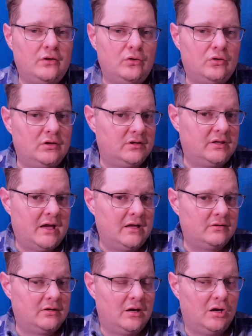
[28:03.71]
you could
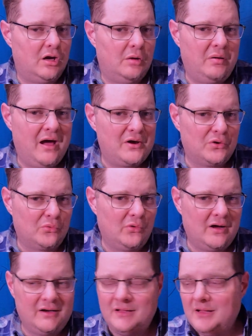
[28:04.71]
get a better
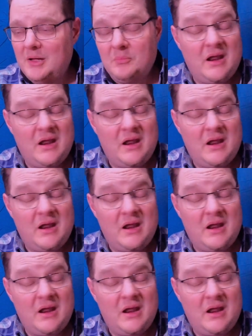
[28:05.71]
one,